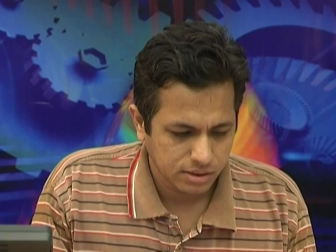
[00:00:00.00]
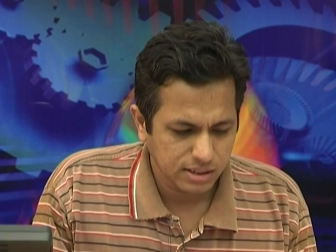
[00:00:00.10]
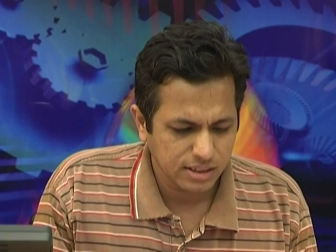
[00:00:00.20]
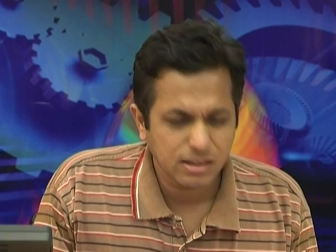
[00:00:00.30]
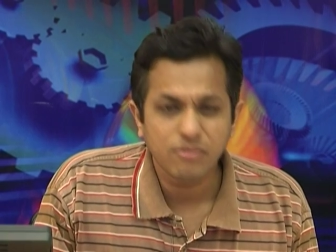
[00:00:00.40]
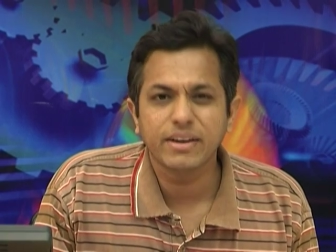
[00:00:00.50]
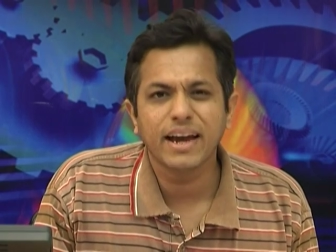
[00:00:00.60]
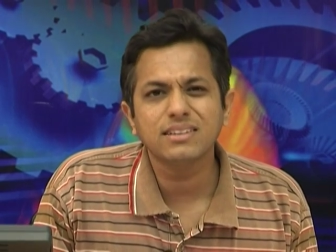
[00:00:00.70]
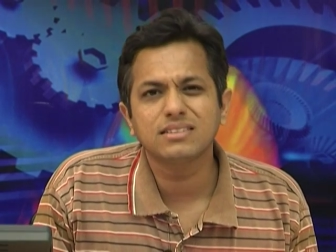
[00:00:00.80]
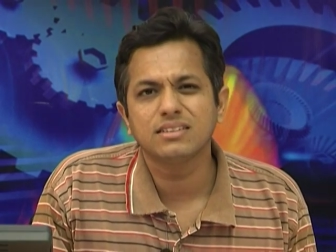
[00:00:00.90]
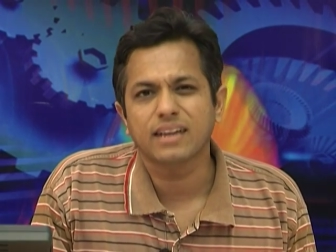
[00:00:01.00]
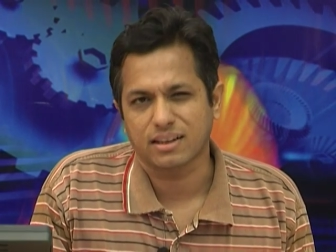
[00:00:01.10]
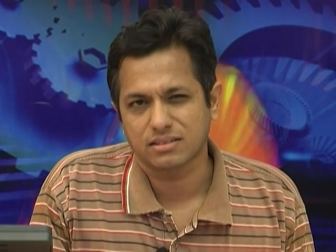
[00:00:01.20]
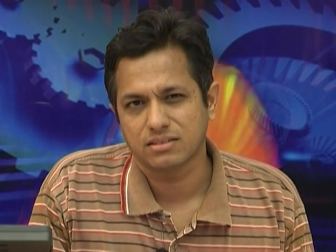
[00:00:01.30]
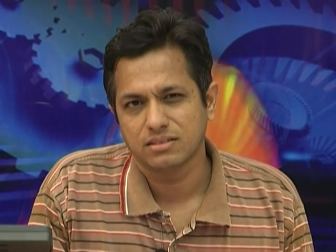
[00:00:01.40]
there is some VI
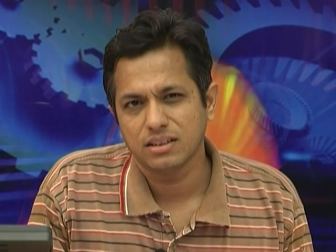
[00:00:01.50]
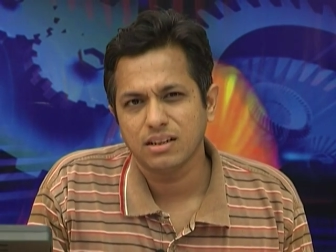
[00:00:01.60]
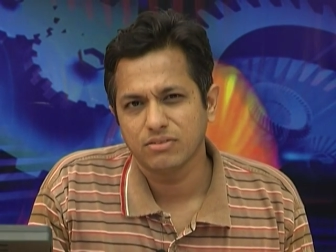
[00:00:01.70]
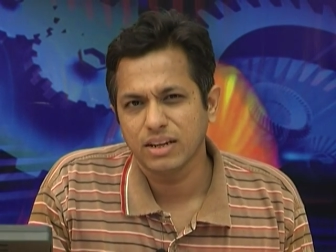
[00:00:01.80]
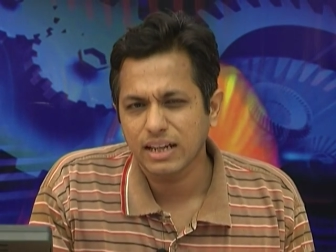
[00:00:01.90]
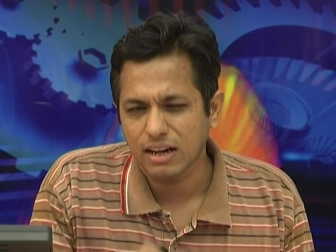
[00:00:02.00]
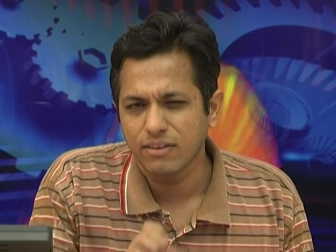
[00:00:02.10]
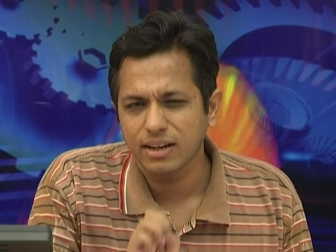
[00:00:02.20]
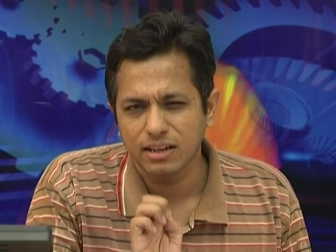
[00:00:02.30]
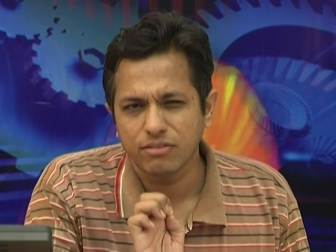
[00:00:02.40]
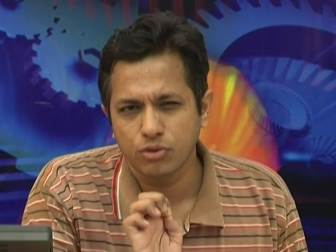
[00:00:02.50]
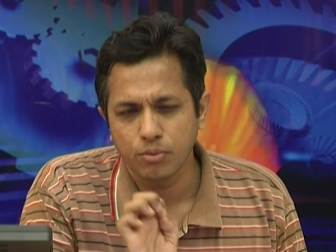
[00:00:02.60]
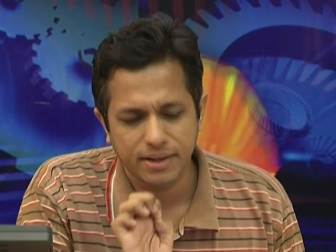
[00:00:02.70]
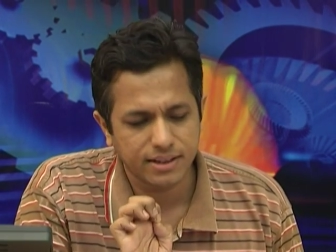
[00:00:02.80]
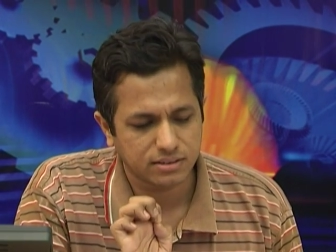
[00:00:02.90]
syntax yeah we will cover in a few
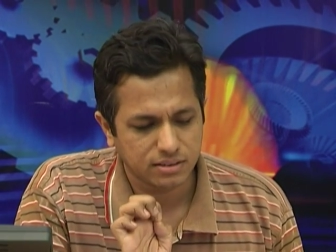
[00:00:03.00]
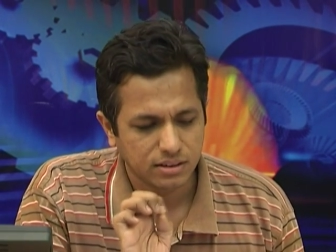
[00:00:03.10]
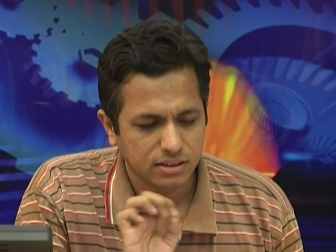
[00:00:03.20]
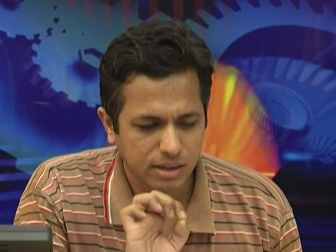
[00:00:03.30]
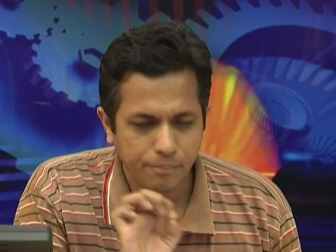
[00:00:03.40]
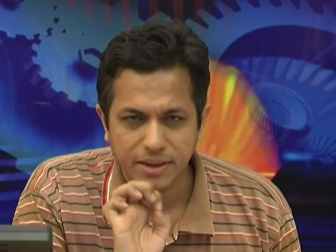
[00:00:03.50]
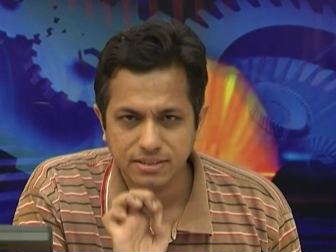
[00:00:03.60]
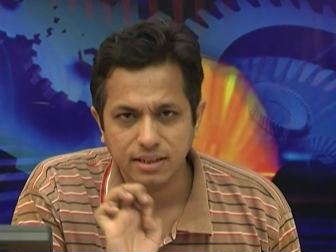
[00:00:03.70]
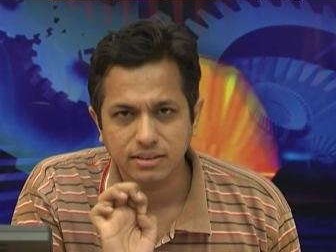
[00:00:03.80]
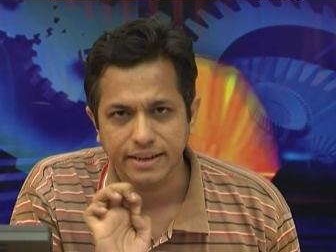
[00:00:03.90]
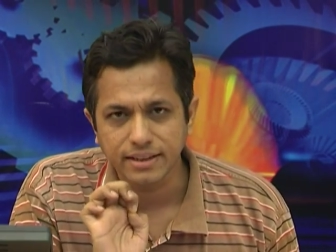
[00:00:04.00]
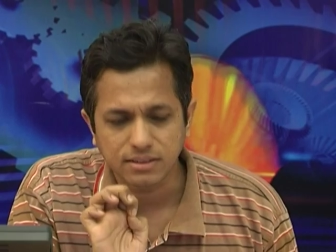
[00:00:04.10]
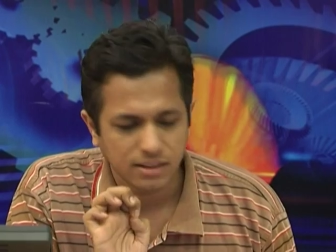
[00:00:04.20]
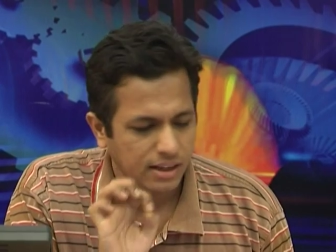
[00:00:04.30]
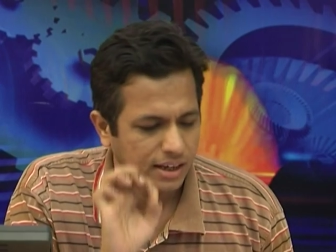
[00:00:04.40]
minutes some basic
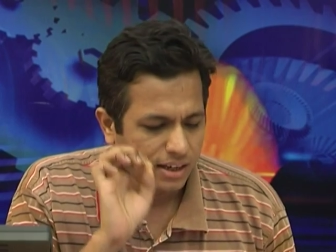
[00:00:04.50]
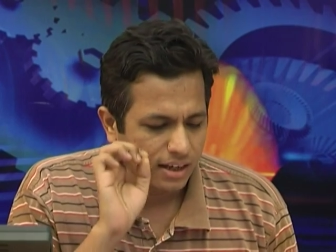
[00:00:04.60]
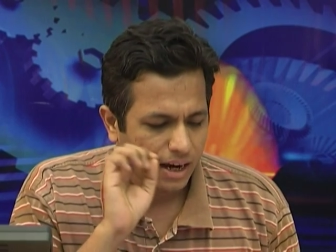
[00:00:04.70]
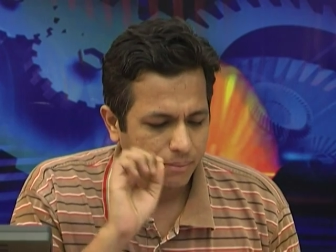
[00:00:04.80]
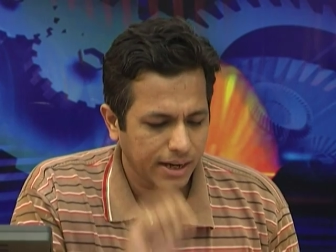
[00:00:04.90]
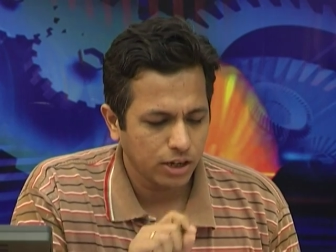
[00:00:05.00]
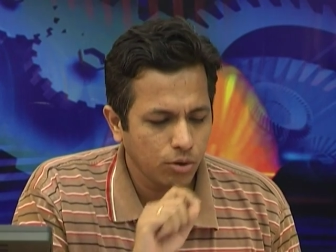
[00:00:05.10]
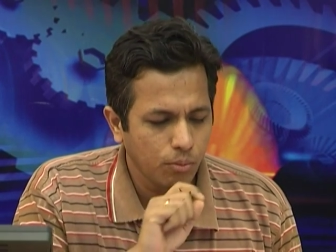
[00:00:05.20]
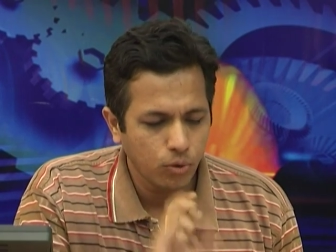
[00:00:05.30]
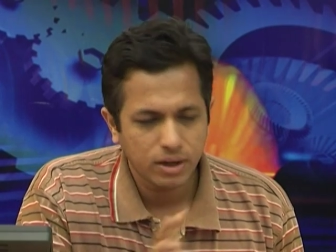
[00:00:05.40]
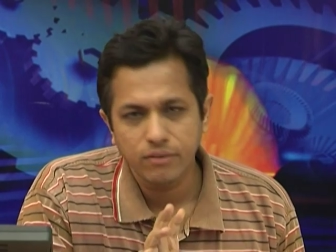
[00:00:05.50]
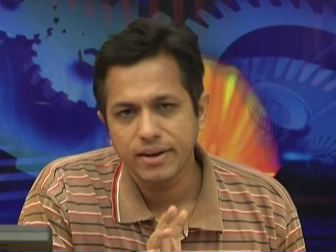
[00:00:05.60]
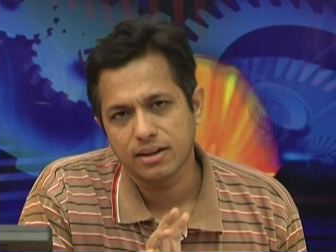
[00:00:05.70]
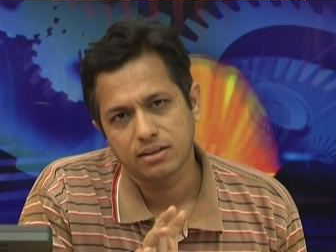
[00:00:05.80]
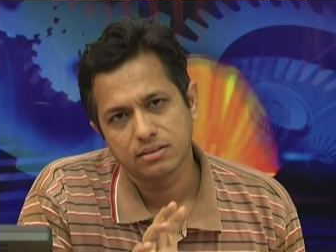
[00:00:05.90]
things I am trying to
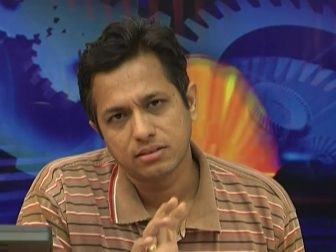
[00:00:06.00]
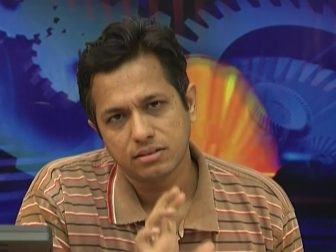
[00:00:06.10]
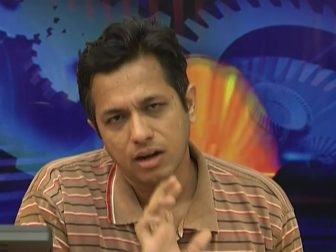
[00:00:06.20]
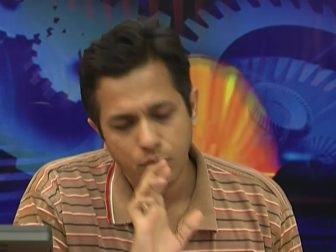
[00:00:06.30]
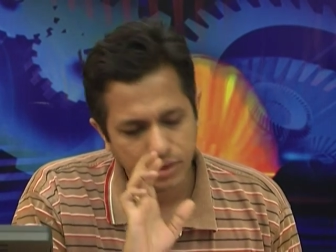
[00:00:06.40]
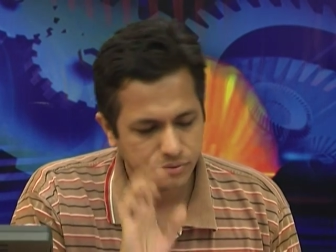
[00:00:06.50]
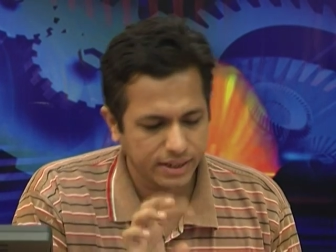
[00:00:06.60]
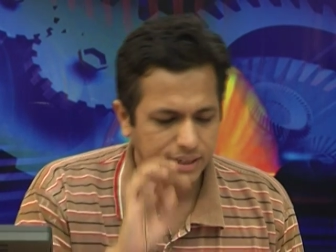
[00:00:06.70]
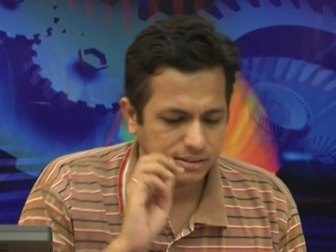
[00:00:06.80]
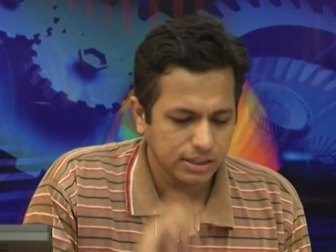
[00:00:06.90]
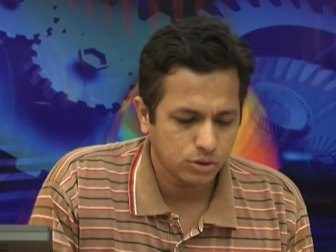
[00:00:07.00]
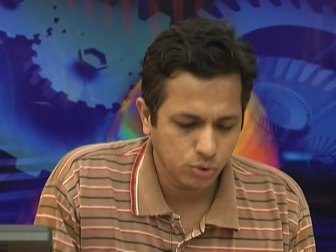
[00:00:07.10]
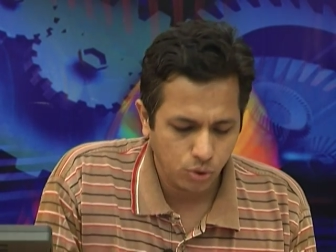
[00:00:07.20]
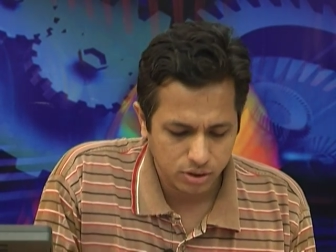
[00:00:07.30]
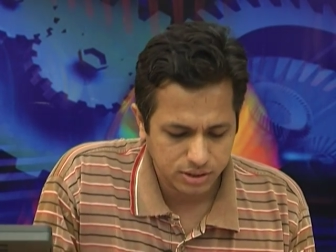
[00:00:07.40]
motivate how it is very easy to do
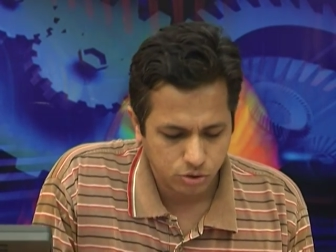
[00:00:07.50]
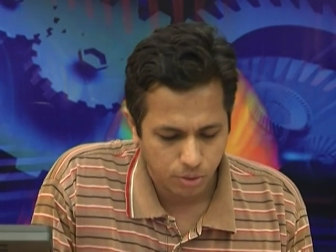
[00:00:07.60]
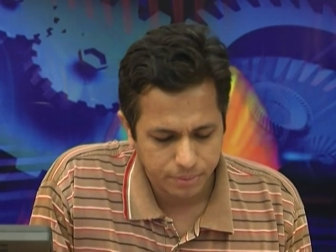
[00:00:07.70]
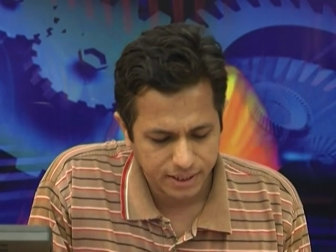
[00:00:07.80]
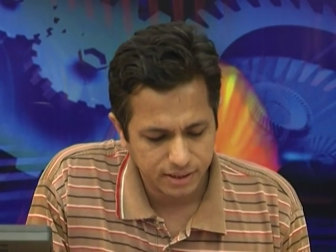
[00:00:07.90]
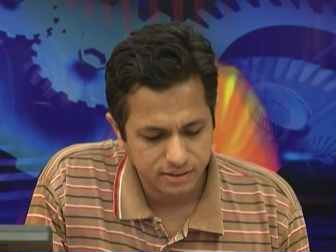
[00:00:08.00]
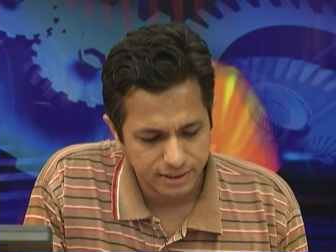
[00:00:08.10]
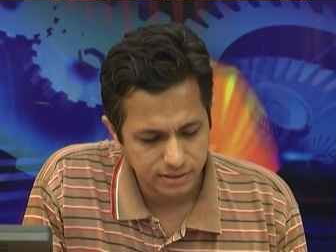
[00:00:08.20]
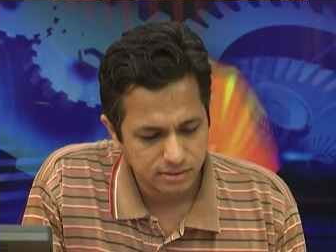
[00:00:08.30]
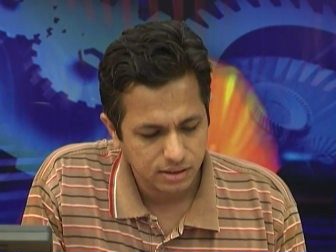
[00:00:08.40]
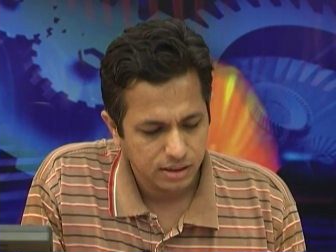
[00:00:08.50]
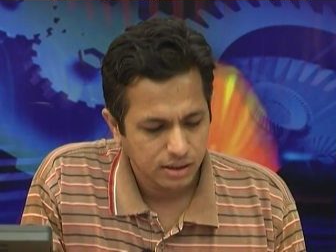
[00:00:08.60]
all these complicated things